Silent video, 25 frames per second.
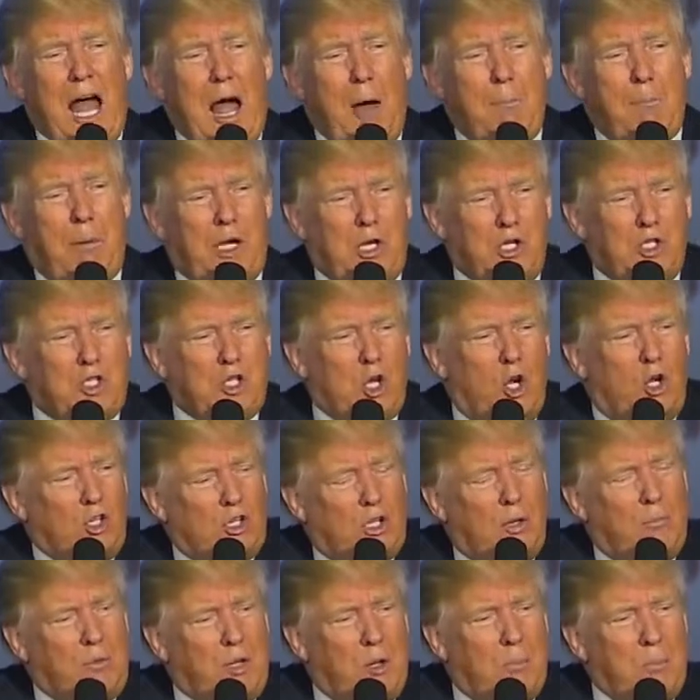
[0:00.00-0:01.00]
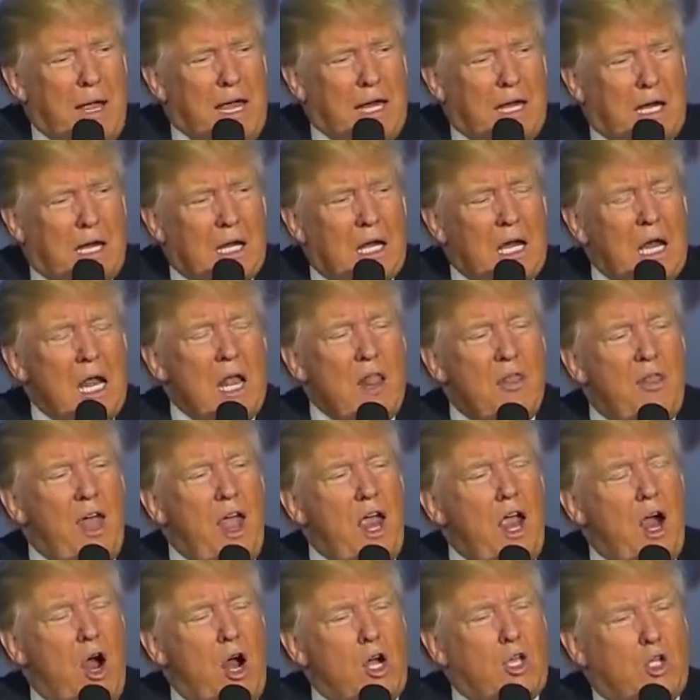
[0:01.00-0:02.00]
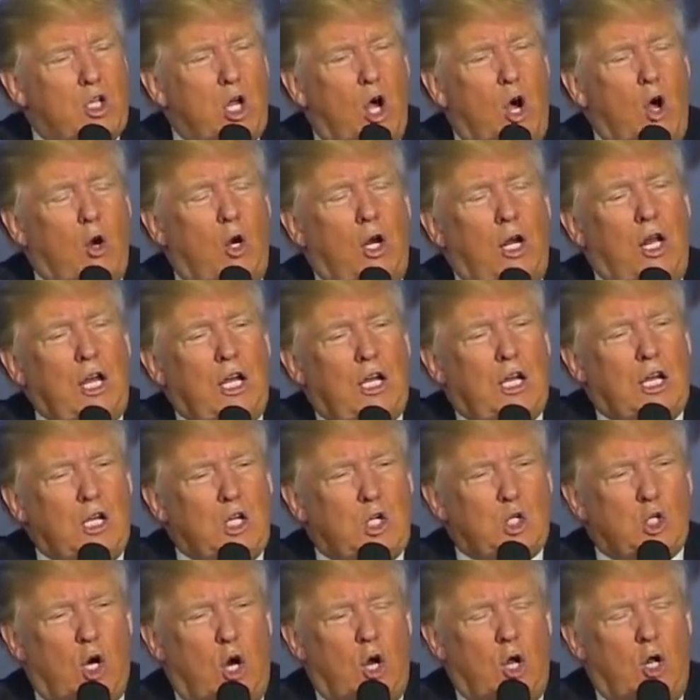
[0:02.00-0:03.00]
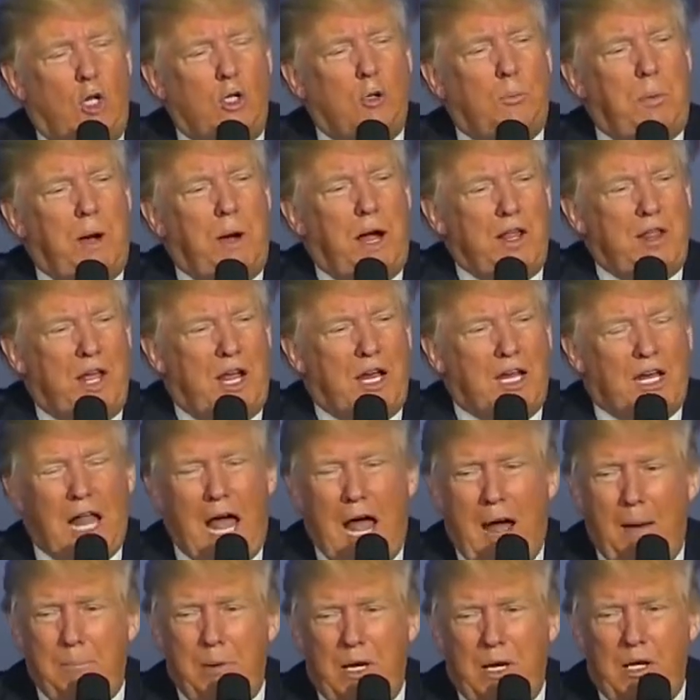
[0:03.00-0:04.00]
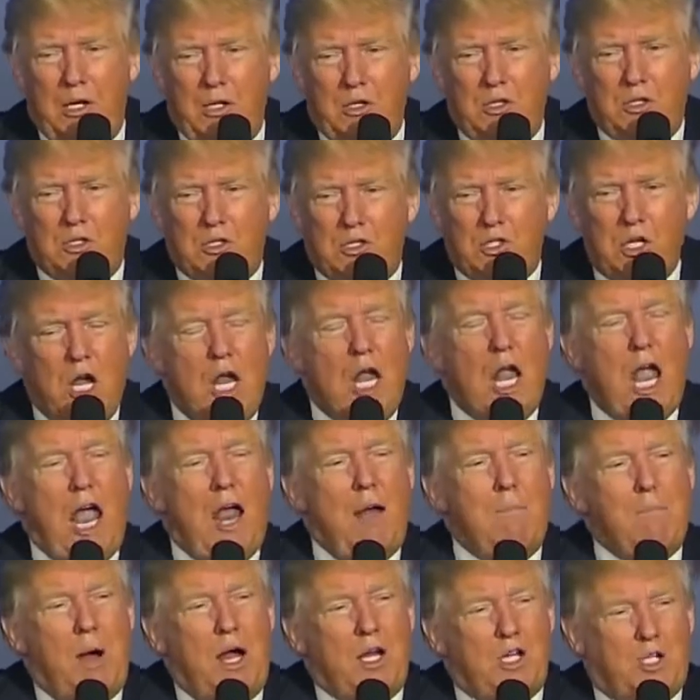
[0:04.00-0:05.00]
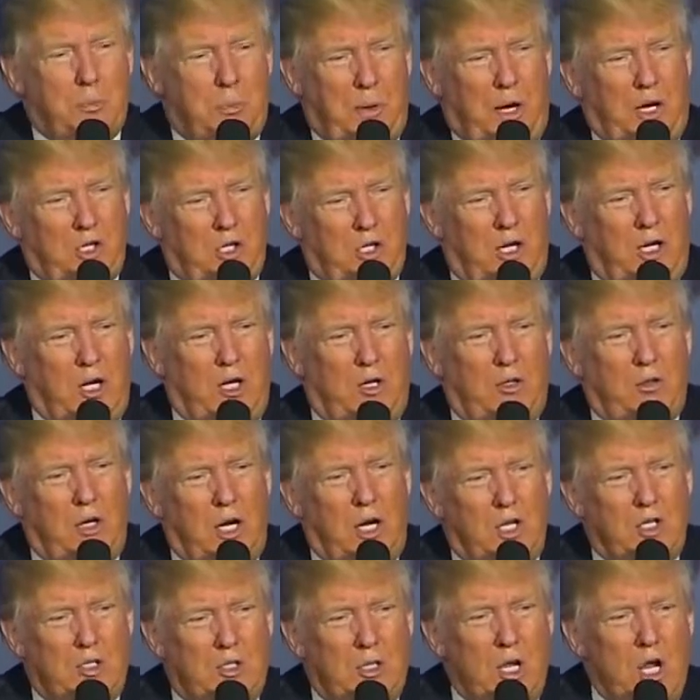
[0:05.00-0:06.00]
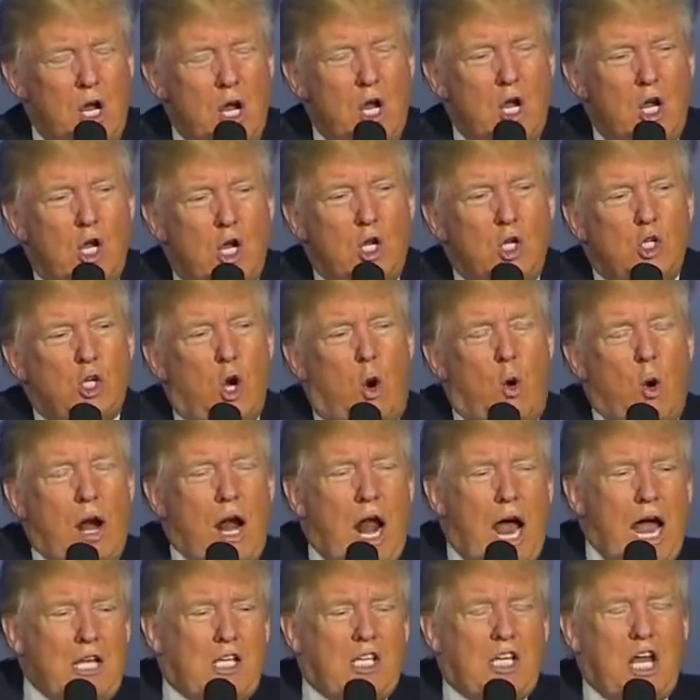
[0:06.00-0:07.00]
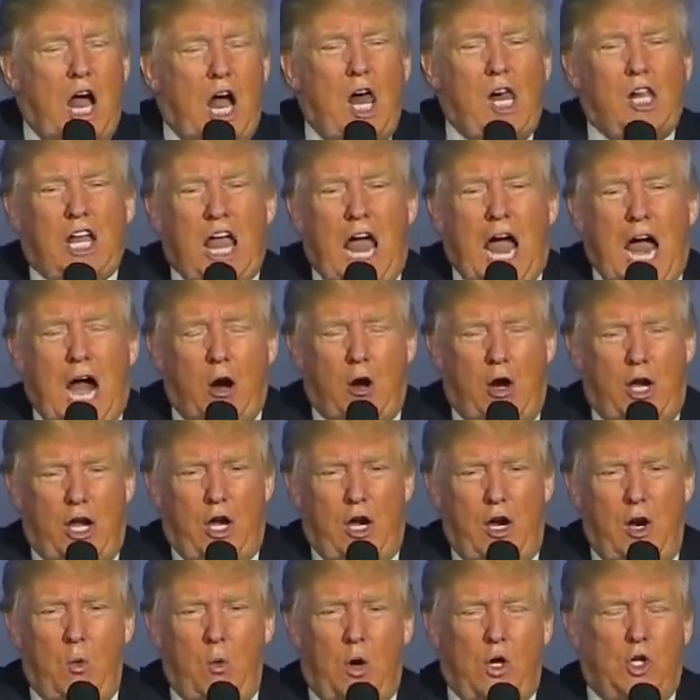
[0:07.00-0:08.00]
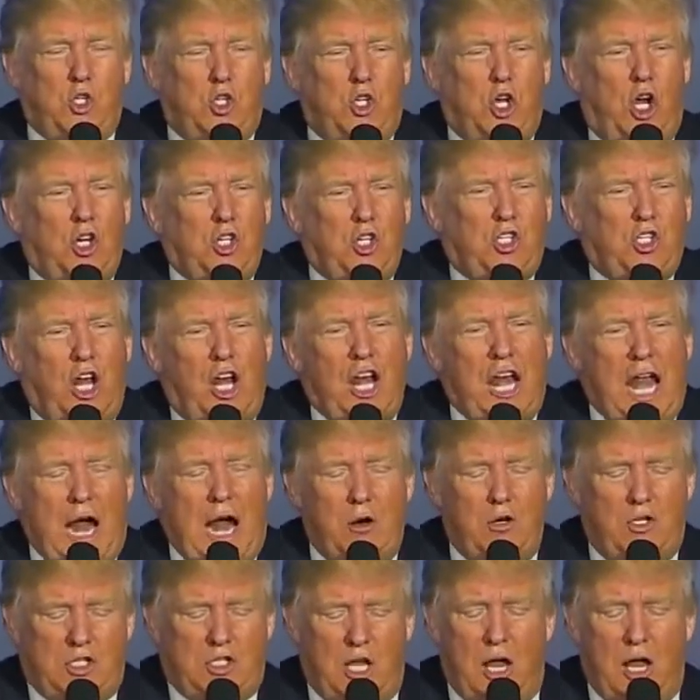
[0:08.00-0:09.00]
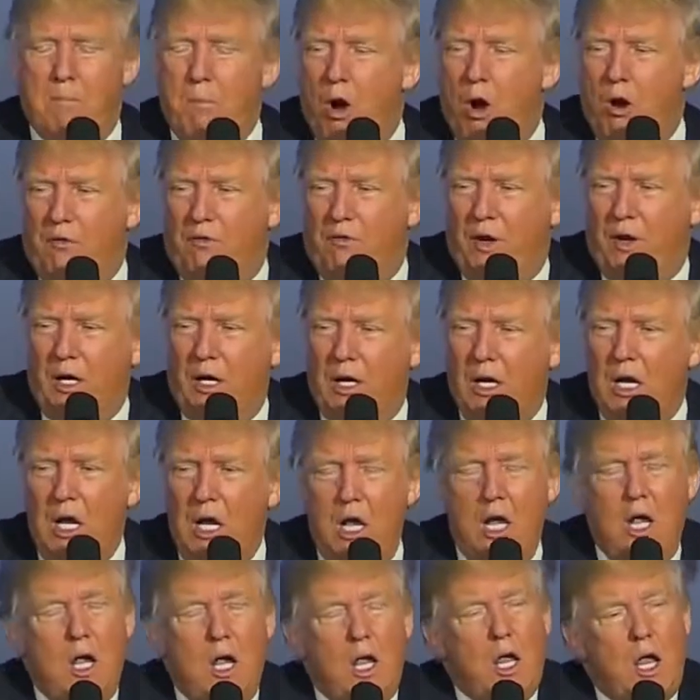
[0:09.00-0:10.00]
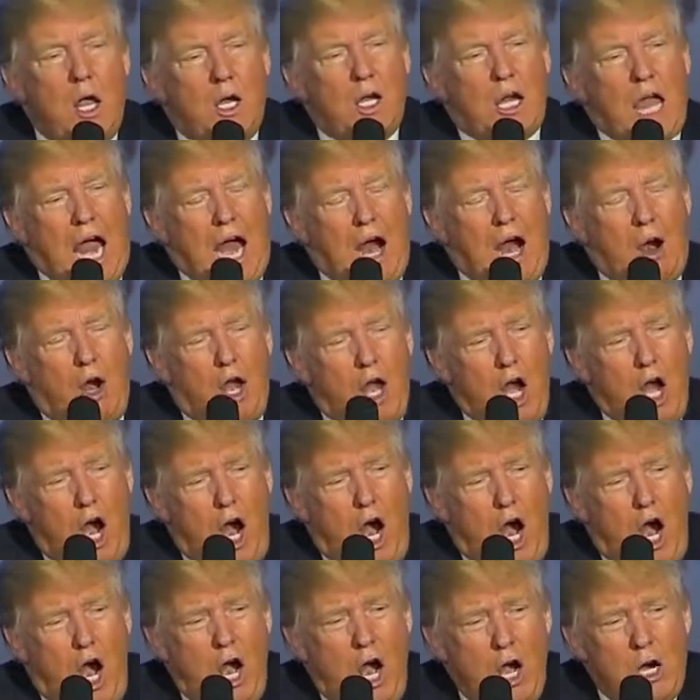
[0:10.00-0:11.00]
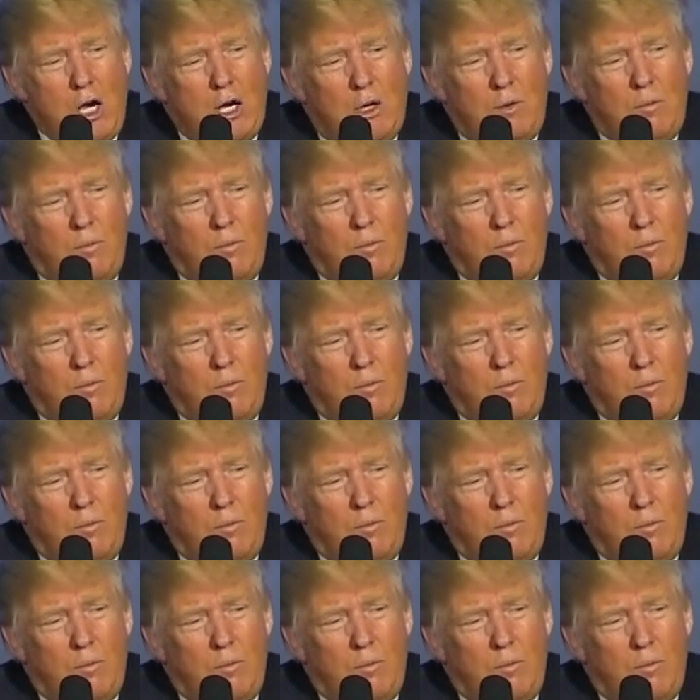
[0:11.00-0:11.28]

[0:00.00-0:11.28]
lobbyists told them to make it. They are totally controlled by their lobbyists and by special interests. So when I tell Carrier, which just announced they're moving, Carrier,